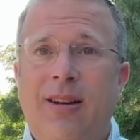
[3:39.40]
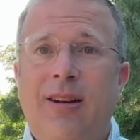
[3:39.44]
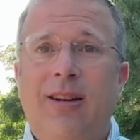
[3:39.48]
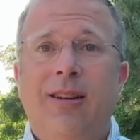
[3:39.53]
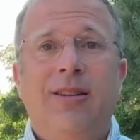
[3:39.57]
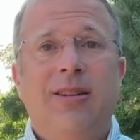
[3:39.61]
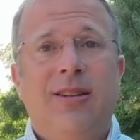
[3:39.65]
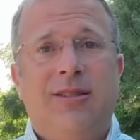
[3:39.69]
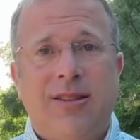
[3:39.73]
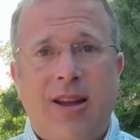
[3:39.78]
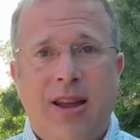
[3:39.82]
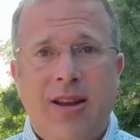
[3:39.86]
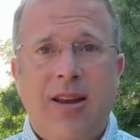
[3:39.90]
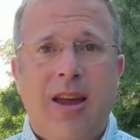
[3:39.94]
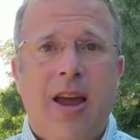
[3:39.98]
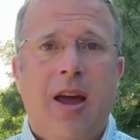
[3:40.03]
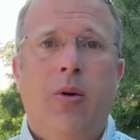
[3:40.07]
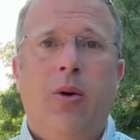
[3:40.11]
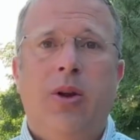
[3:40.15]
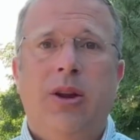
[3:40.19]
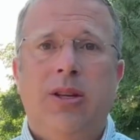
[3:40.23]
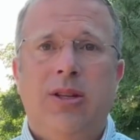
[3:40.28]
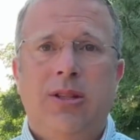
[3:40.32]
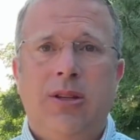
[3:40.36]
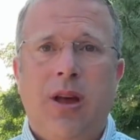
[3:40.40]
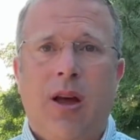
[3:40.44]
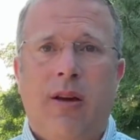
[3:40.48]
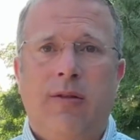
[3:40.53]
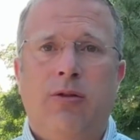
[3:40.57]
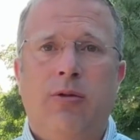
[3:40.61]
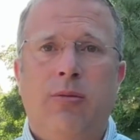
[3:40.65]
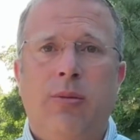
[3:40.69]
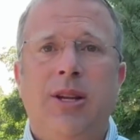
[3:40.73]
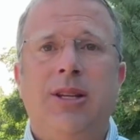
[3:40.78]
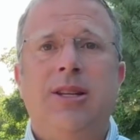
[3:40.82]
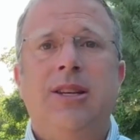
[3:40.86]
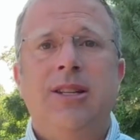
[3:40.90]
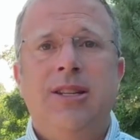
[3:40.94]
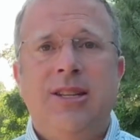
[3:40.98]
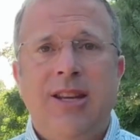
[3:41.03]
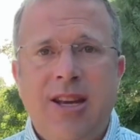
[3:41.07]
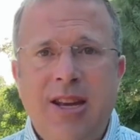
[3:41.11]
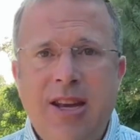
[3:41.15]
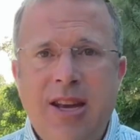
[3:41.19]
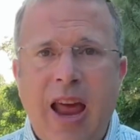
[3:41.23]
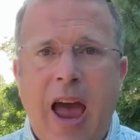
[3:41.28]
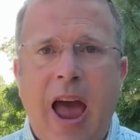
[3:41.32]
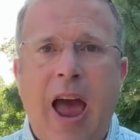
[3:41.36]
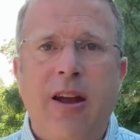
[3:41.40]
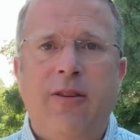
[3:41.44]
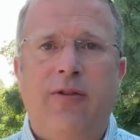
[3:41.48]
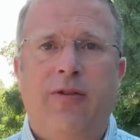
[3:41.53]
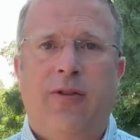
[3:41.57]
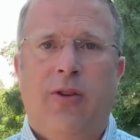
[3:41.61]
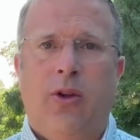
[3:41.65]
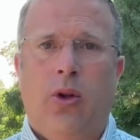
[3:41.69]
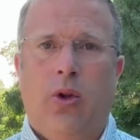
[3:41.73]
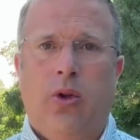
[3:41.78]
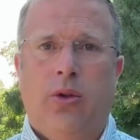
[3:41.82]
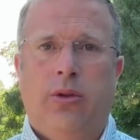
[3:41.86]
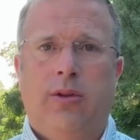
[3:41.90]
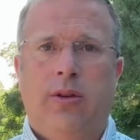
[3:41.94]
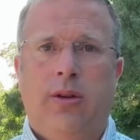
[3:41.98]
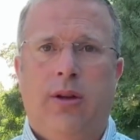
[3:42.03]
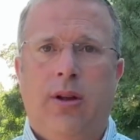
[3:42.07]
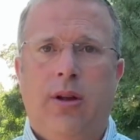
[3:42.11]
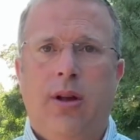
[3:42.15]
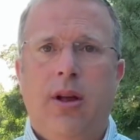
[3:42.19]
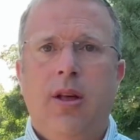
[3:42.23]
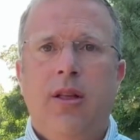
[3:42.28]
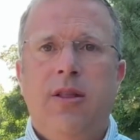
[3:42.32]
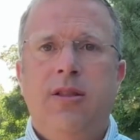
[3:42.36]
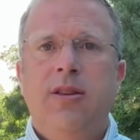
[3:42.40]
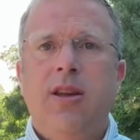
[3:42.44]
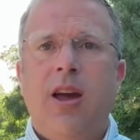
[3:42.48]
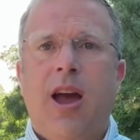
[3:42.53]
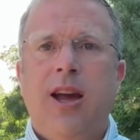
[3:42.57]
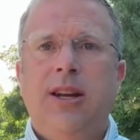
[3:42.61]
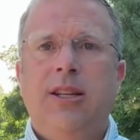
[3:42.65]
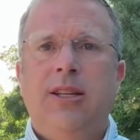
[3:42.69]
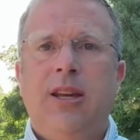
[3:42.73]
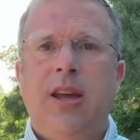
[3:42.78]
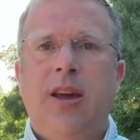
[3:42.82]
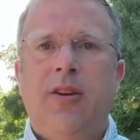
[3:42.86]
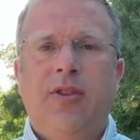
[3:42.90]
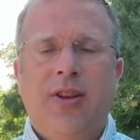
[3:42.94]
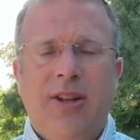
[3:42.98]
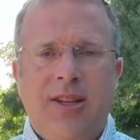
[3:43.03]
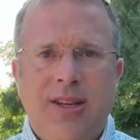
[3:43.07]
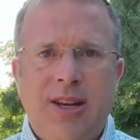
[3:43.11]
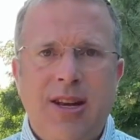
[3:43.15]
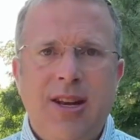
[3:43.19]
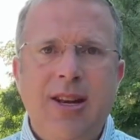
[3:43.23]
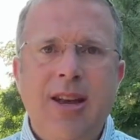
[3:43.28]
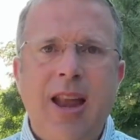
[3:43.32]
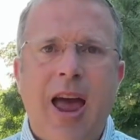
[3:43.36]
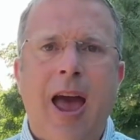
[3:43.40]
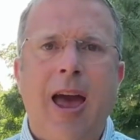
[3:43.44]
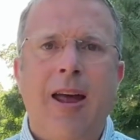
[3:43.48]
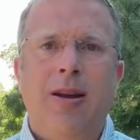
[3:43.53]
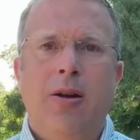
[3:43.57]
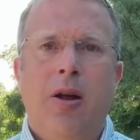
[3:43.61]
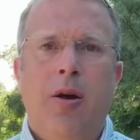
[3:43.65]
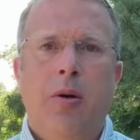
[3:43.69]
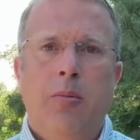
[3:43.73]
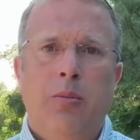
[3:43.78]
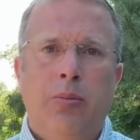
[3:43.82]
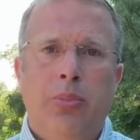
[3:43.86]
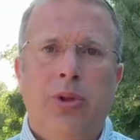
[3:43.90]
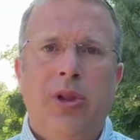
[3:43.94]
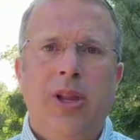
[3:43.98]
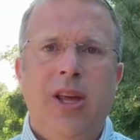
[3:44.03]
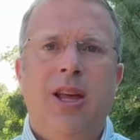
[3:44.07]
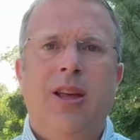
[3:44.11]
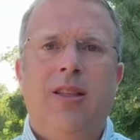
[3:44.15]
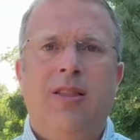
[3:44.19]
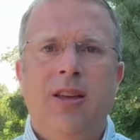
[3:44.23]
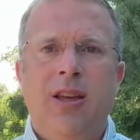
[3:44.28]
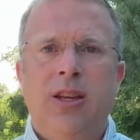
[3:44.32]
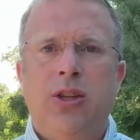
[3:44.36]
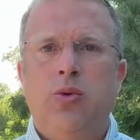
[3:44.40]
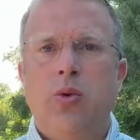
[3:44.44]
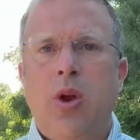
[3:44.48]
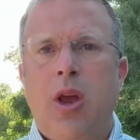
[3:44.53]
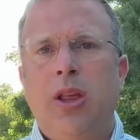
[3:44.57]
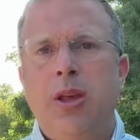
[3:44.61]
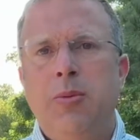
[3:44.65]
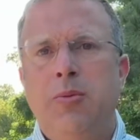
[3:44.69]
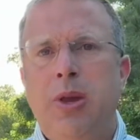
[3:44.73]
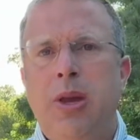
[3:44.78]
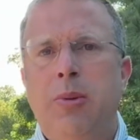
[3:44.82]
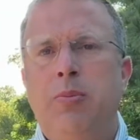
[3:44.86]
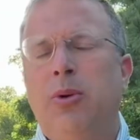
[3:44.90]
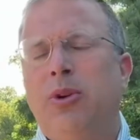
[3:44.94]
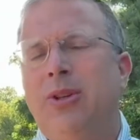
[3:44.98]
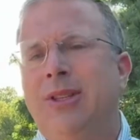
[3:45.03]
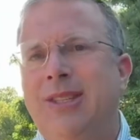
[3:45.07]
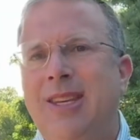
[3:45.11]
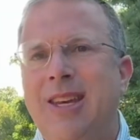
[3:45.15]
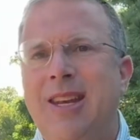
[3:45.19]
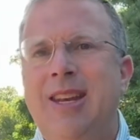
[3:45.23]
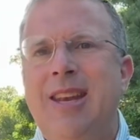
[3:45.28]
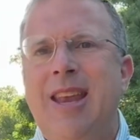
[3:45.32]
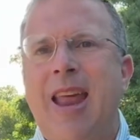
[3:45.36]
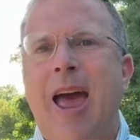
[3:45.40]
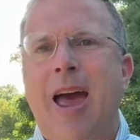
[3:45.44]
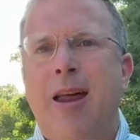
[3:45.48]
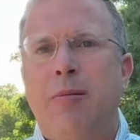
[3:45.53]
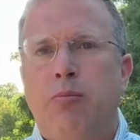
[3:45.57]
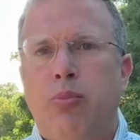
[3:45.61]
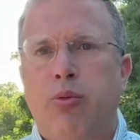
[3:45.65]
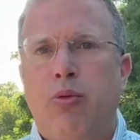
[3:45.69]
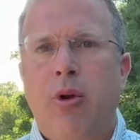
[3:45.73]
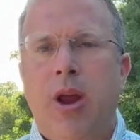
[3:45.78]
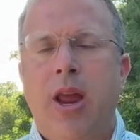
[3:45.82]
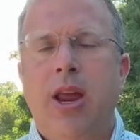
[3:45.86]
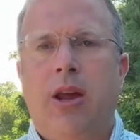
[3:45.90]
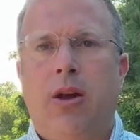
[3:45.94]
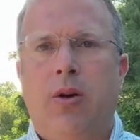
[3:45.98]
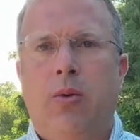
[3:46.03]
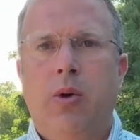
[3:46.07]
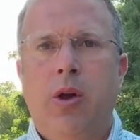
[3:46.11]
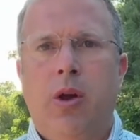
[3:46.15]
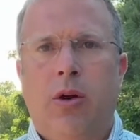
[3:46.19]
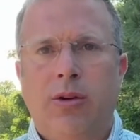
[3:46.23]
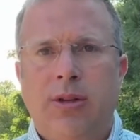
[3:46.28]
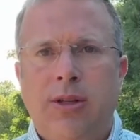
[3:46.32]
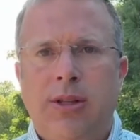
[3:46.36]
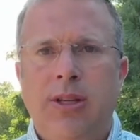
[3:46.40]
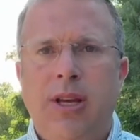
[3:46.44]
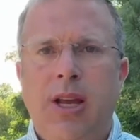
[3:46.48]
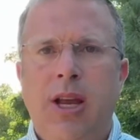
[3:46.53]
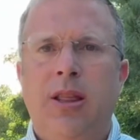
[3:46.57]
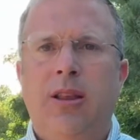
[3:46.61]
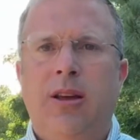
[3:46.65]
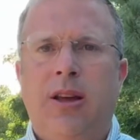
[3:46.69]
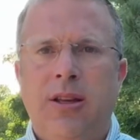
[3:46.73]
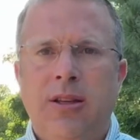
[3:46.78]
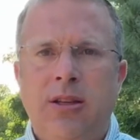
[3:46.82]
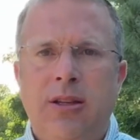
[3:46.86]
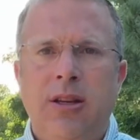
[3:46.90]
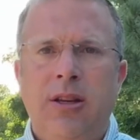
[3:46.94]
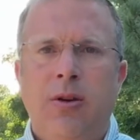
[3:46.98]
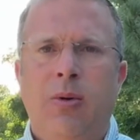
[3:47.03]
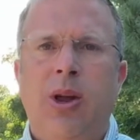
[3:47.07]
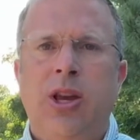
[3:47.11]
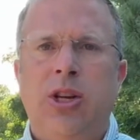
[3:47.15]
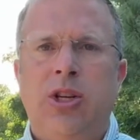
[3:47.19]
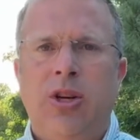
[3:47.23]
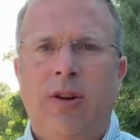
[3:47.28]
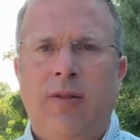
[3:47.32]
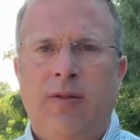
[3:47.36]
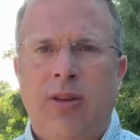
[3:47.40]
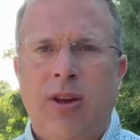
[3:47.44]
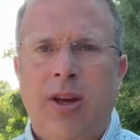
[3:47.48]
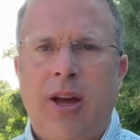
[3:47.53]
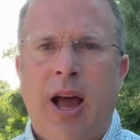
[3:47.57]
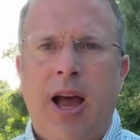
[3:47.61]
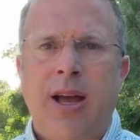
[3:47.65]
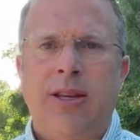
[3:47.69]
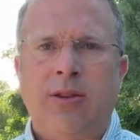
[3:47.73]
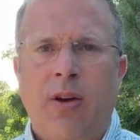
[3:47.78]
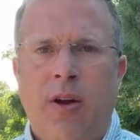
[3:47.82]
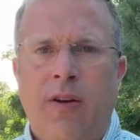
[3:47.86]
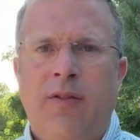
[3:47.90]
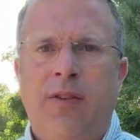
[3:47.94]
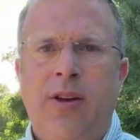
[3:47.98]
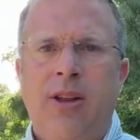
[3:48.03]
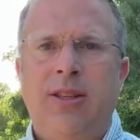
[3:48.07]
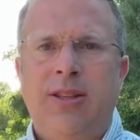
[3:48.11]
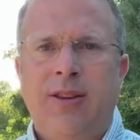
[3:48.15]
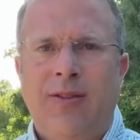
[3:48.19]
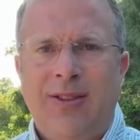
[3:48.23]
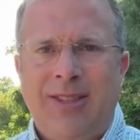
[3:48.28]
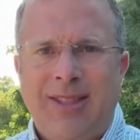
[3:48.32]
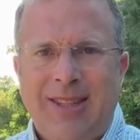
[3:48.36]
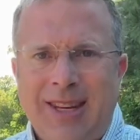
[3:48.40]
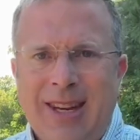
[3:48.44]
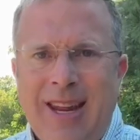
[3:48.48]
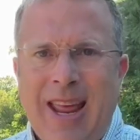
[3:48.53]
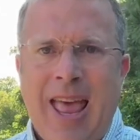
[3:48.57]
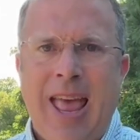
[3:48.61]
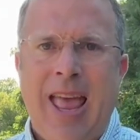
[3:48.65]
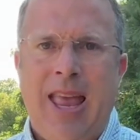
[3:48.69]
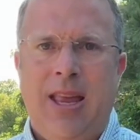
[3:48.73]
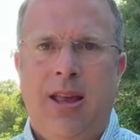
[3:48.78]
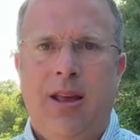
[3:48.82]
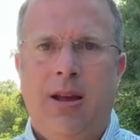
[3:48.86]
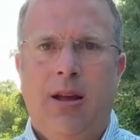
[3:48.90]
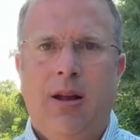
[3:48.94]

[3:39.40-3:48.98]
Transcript: Netanyahu and his government did not fold. The IDF did not blink. The Israeli people did not break. We are seeing the continuation of the Gaza offensive today.